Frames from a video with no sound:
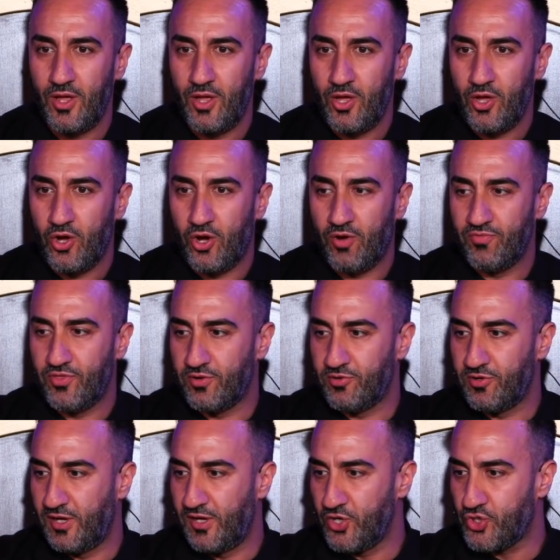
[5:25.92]
of the
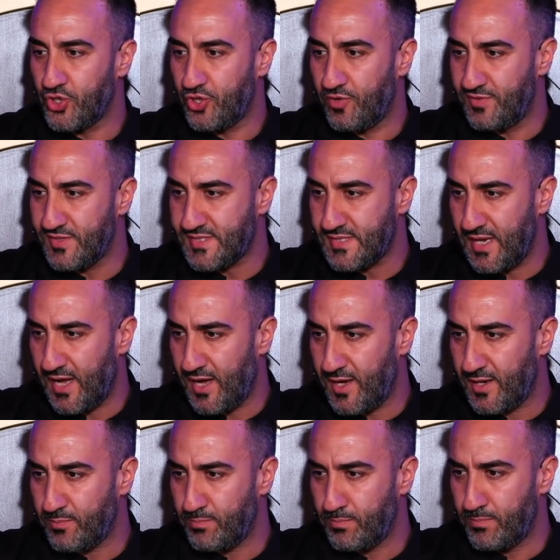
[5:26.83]
religion of
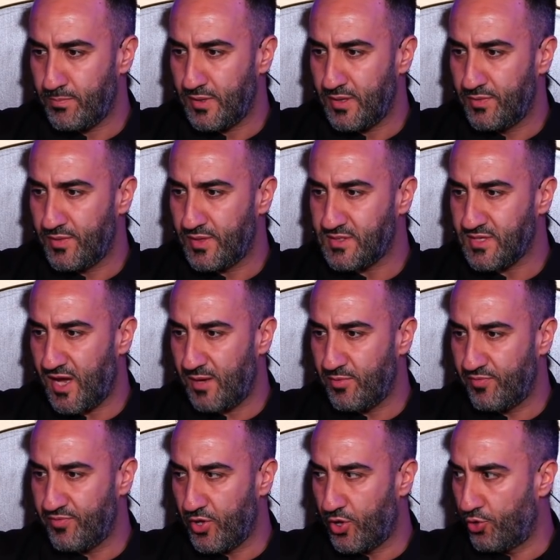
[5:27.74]
Islam in the
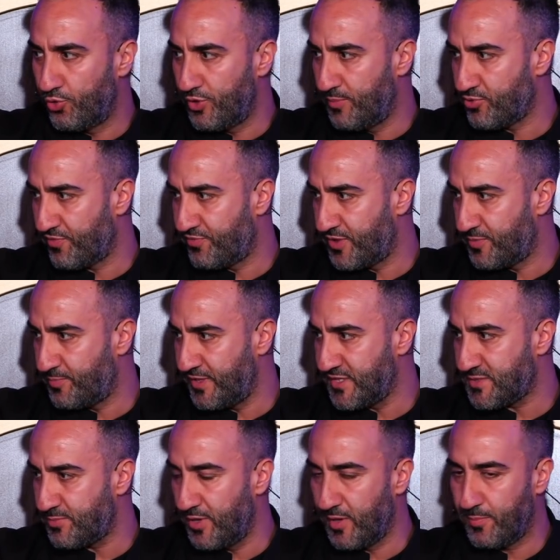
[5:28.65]
time of the Holy Prophet,
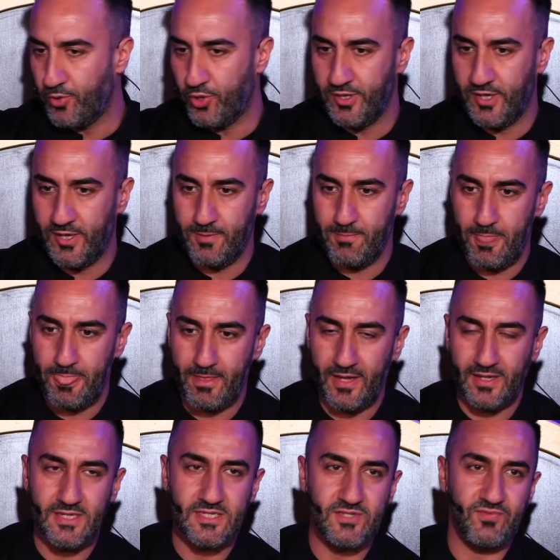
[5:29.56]
peace be upon him
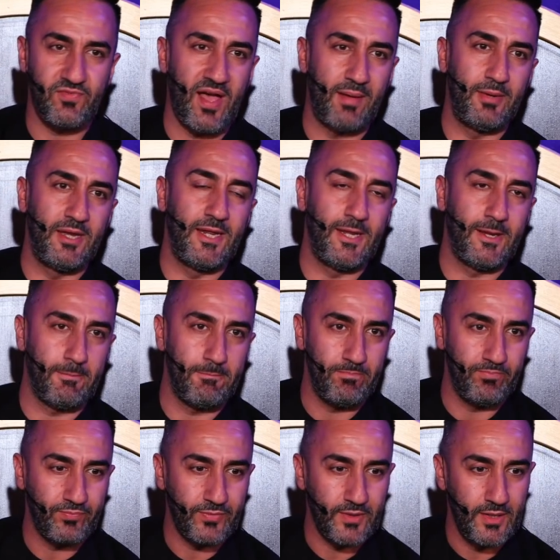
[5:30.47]
and his family.
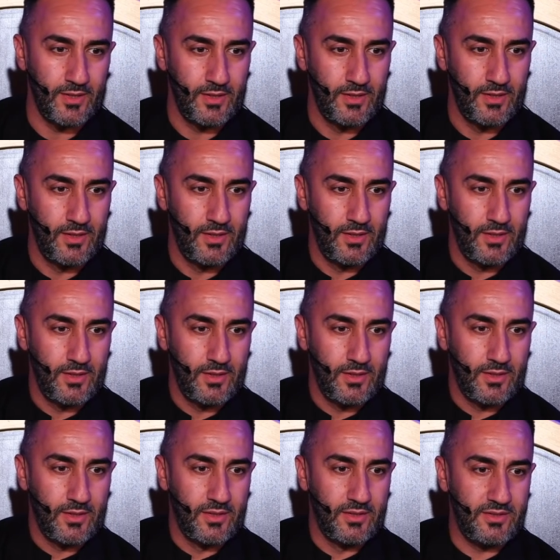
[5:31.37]

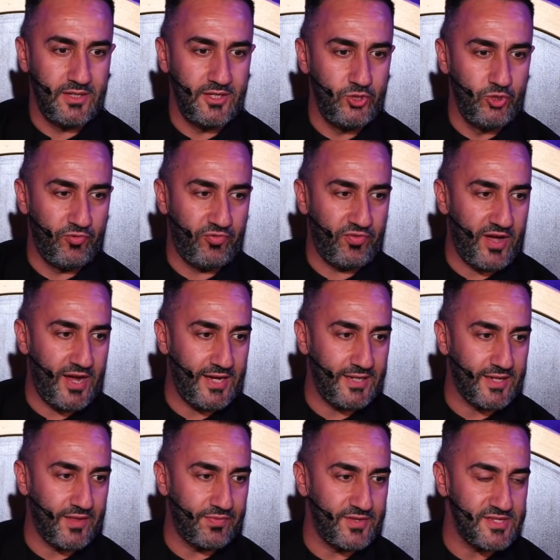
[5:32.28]
Indeed, you
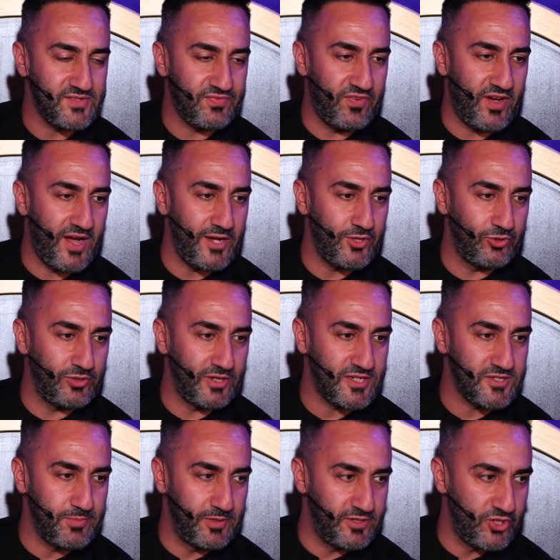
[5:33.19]
find that this final
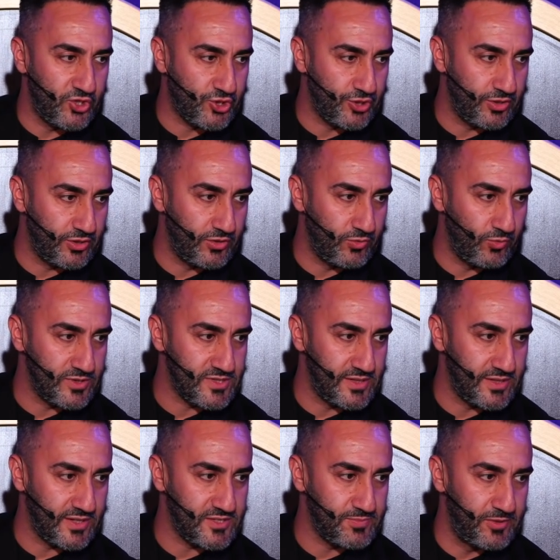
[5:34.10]
expedition was
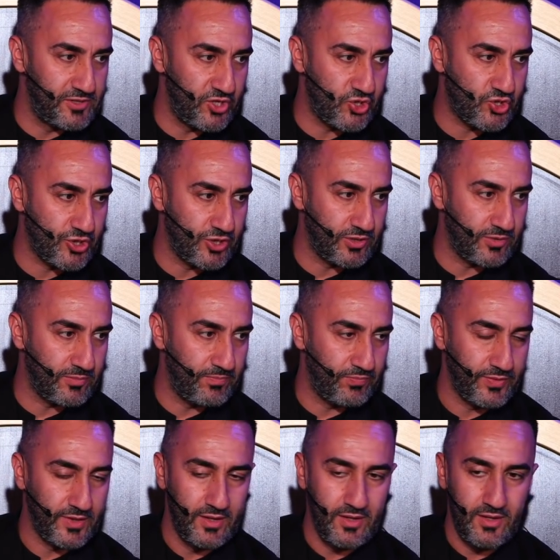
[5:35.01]
an expedition
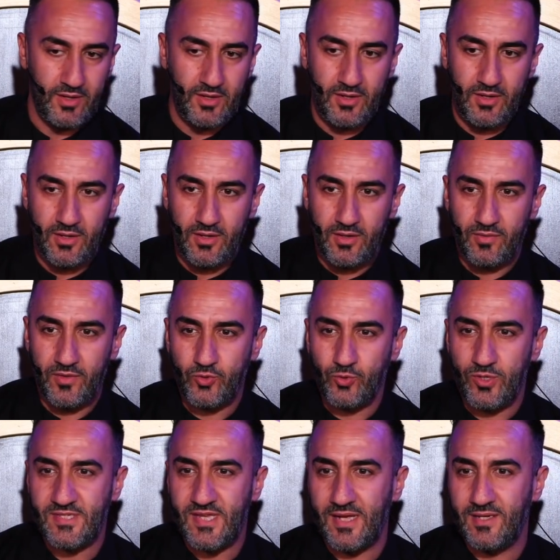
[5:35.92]
that
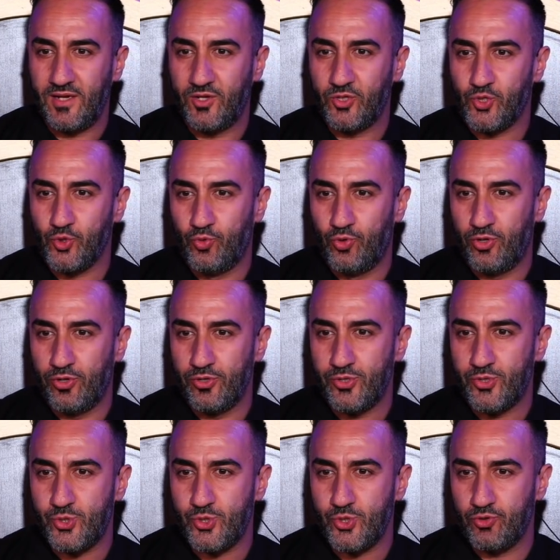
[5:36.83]
was heading
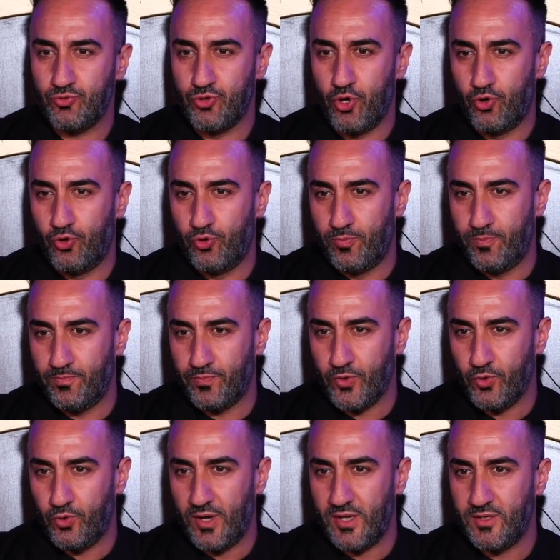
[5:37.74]
towards Rome,
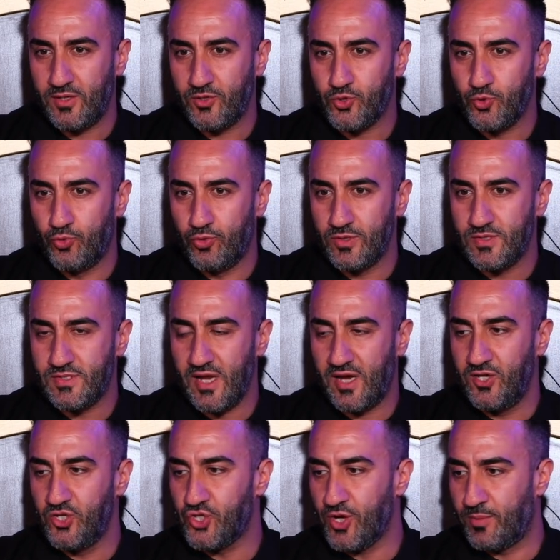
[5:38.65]
or heading towards
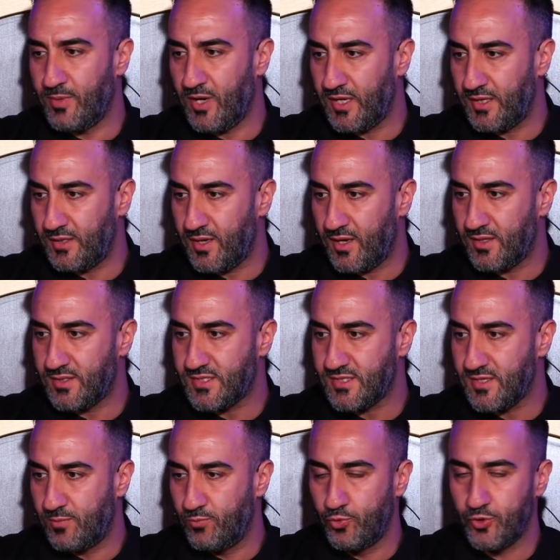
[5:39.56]
Asia Minor, as
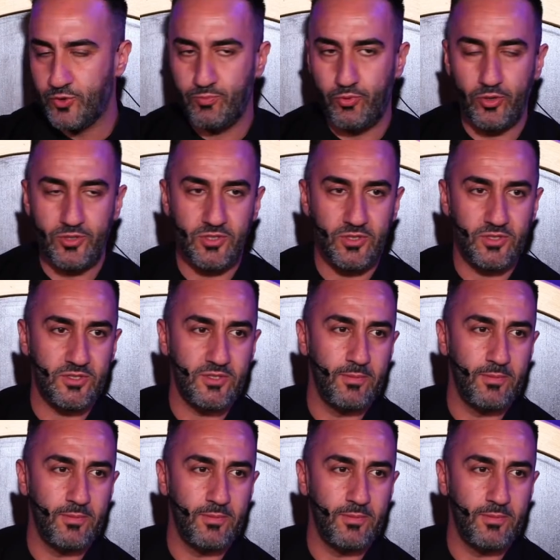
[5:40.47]
some would put it.